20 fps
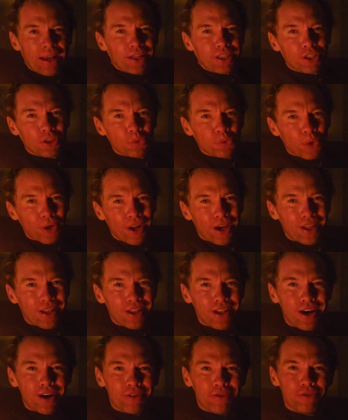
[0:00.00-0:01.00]
This is what I
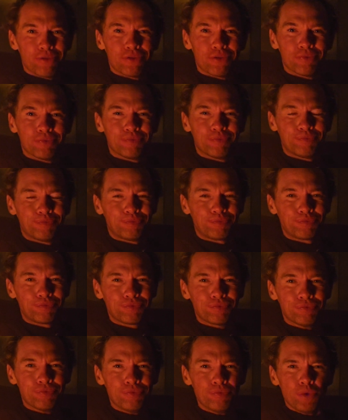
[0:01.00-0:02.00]
love.
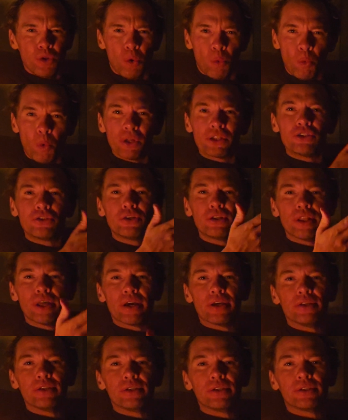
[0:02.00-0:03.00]
What do
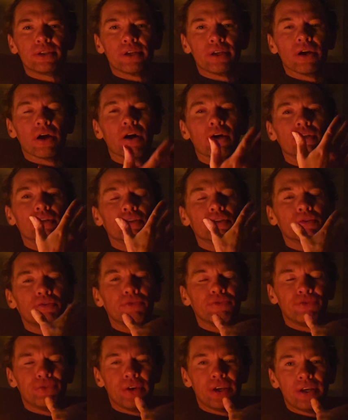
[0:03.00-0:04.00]
they see? How does
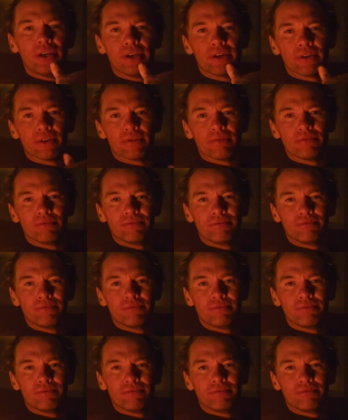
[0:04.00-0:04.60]
it feel?